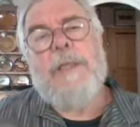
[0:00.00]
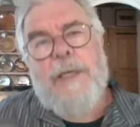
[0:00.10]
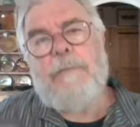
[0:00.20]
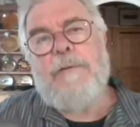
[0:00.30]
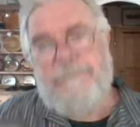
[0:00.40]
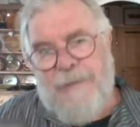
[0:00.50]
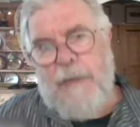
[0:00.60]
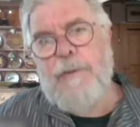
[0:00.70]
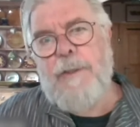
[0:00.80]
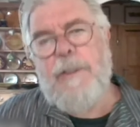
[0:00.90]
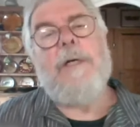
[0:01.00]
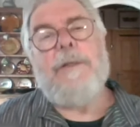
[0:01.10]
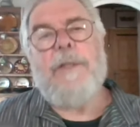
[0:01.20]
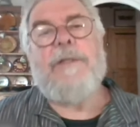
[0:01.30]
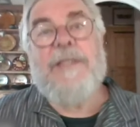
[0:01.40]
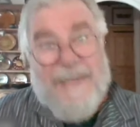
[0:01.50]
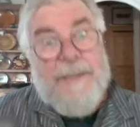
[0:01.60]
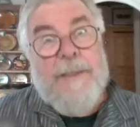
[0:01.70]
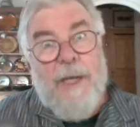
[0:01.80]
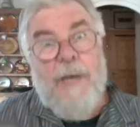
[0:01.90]
it was found that the
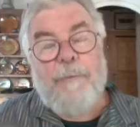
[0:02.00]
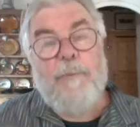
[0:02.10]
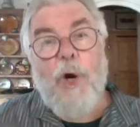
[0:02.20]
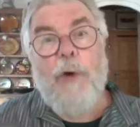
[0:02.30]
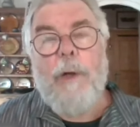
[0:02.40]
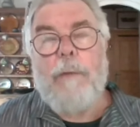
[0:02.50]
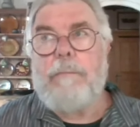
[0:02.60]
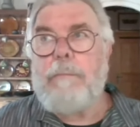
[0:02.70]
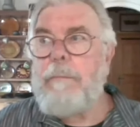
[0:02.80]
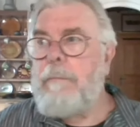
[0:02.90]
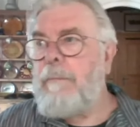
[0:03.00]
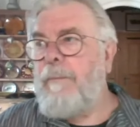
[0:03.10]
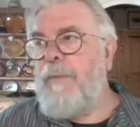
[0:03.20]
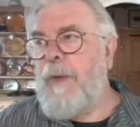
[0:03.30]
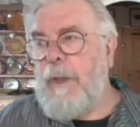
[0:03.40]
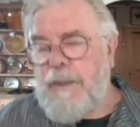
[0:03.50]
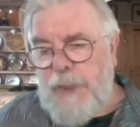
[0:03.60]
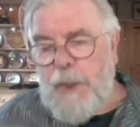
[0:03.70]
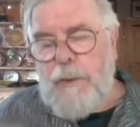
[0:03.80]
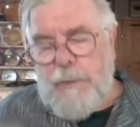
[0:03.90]
tin came from Cornwall.
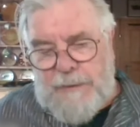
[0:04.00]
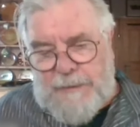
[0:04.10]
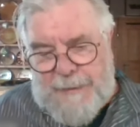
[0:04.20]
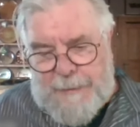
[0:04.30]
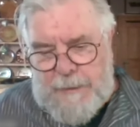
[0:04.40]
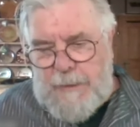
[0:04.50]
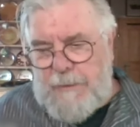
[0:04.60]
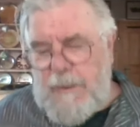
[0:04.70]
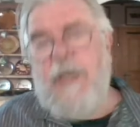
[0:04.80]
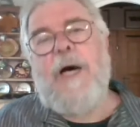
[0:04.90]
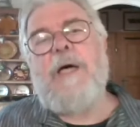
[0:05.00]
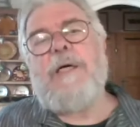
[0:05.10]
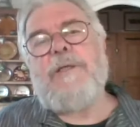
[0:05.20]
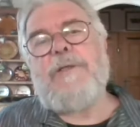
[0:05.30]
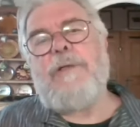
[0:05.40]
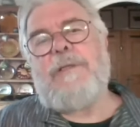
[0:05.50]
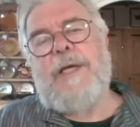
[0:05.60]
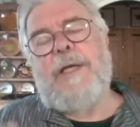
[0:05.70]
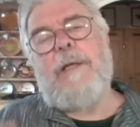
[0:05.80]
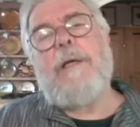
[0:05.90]
So the tin, so
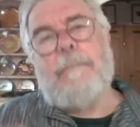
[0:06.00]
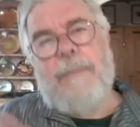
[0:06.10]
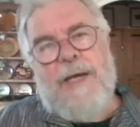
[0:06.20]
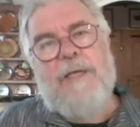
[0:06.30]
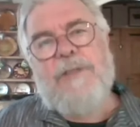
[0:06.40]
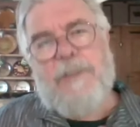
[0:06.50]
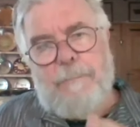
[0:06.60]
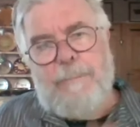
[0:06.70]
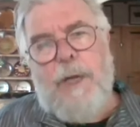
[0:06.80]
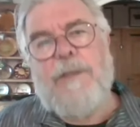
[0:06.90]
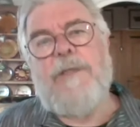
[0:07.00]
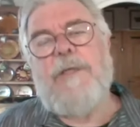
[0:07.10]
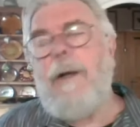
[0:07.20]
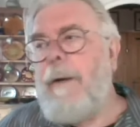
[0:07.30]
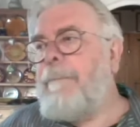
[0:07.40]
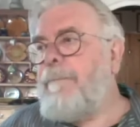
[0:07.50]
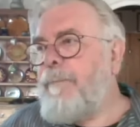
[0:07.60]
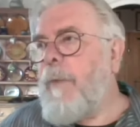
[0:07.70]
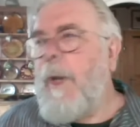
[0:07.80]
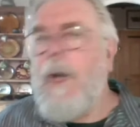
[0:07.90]
tin makes bronze.
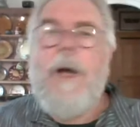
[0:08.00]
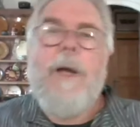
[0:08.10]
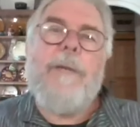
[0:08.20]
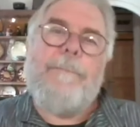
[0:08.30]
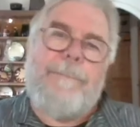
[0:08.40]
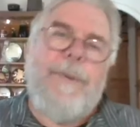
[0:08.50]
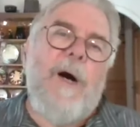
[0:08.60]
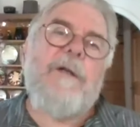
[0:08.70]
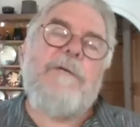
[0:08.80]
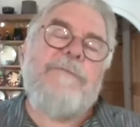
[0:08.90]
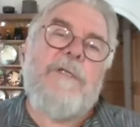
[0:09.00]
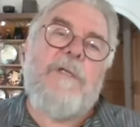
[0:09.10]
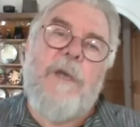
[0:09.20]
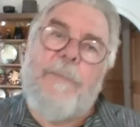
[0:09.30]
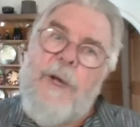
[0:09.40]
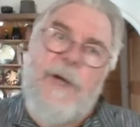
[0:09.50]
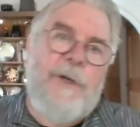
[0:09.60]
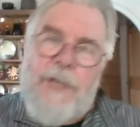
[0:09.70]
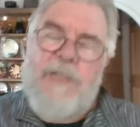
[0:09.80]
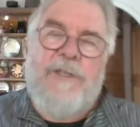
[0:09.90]
But for a couple of
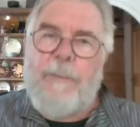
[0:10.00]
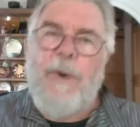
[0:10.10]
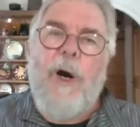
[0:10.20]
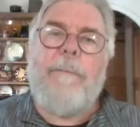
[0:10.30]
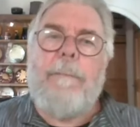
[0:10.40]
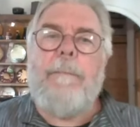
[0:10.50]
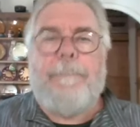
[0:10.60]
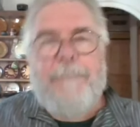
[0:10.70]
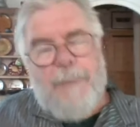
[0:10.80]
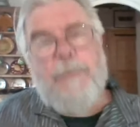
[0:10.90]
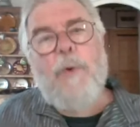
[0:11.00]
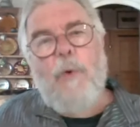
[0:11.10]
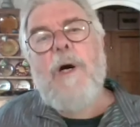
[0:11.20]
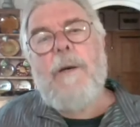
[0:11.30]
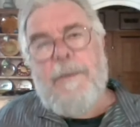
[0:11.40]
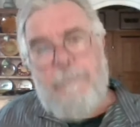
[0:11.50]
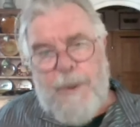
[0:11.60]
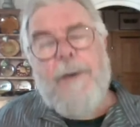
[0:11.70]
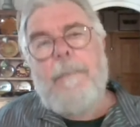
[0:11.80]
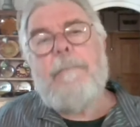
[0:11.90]
hundred years or more, people were in
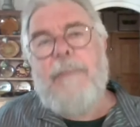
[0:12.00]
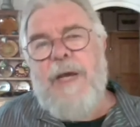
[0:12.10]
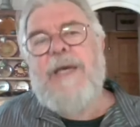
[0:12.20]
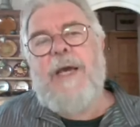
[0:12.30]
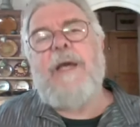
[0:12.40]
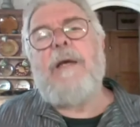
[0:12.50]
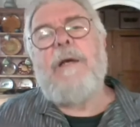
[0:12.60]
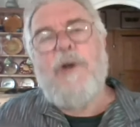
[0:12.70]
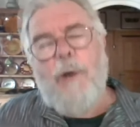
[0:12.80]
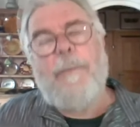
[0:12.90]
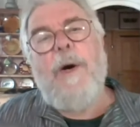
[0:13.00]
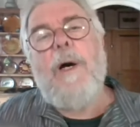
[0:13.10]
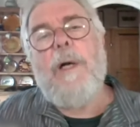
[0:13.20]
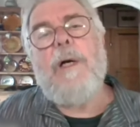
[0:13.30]
Britain making copper,